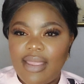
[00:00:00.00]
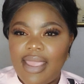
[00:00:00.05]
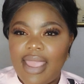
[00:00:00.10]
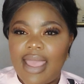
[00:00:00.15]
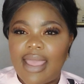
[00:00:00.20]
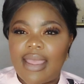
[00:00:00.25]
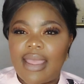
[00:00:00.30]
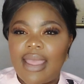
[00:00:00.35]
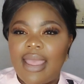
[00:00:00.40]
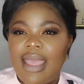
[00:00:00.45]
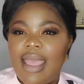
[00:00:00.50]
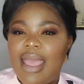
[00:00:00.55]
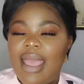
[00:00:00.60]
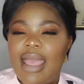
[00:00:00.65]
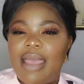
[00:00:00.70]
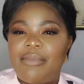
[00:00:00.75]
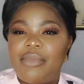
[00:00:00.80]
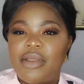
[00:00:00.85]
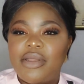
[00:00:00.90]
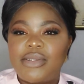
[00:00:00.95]
yeah
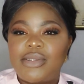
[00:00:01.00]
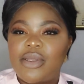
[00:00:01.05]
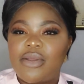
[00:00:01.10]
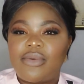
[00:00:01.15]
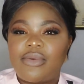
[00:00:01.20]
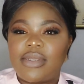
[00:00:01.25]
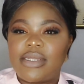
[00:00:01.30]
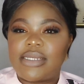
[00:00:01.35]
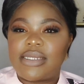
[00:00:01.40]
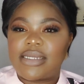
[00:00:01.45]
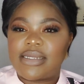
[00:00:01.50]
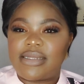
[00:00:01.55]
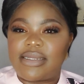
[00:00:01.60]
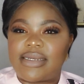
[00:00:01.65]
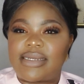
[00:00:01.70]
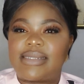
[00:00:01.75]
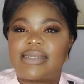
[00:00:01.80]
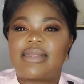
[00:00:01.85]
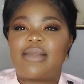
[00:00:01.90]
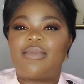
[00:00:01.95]
i'm not sure which
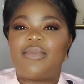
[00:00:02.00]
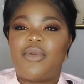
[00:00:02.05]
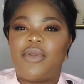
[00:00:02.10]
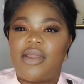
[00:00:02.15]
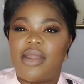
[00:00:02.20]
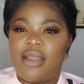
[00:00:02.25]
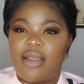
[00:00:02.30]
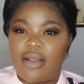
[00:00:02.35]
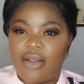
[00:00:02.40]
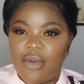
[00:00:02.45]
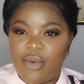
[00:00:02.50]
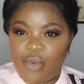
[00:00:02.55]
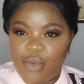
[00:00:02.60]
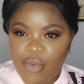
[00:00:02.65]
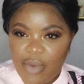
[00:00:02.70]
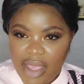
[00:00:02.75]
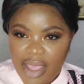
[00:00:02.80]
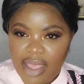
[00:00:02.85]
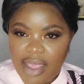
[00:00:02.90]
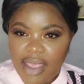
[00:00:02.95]
dress i'm gonna
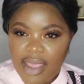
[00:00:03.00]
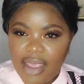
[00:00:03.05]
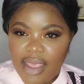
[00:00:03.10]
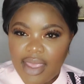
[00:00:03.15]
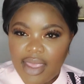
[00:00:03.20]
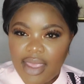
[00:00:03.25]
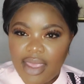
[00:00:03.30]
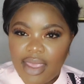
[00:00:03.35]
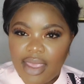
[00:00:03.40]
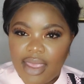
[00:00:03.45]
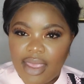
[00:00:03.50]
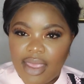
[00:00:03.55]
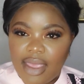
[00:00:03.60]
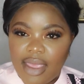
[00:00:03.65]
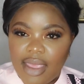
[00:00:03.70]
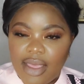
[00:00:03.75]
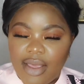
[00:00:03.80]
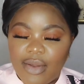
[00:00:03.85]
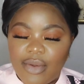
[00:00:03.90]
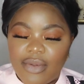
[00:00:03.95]
wear
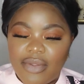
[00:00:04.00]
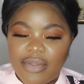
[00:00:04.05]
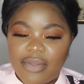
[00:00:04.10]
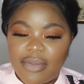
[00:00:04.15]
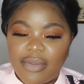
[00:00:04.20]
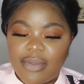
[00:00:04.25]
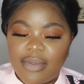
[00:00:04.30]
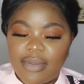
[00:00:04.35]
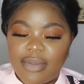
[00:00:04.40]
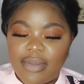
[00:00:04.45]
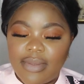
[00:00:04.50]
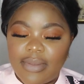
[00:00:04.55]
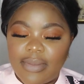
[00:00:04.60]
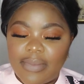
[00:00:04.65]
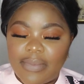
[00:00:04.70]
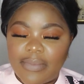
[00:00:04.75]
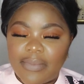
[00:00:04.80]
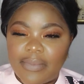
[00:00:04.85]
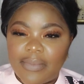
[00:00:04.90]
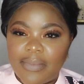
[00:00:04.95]
on
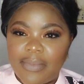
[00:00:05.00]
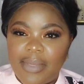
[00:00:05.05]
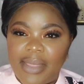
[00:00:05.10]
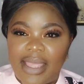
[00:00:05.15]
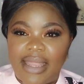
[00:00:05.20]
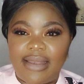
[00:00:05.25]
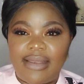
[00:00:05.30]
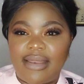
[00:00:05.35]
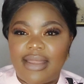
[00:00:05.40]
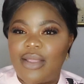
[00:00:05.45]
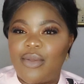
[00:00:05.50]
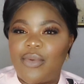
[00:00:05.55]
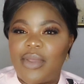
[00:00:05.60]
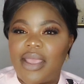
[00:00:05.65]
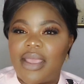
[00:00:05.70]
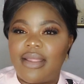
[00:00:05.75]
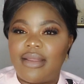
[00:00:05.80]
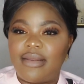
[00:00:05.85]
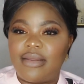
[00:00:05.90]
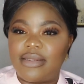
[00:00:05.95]
that day
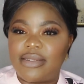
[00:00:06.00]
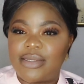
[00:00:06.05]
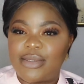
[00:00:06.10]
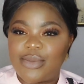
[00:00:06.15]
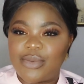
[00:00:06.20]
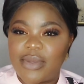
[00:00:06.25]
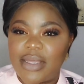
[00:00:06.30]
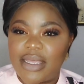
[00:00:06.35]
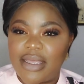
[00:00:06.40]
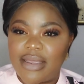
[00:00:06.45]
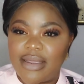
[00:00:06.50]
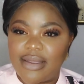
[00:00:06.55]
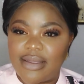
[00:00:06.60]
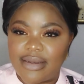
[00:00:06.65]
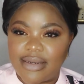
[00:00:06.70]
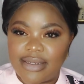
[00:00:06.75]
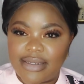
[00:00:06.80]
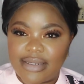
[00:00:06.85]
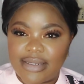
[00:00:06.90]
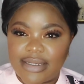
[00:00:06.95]
where i need to wear a
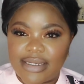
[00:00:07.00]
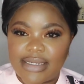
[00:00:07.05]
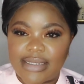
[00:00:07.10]
green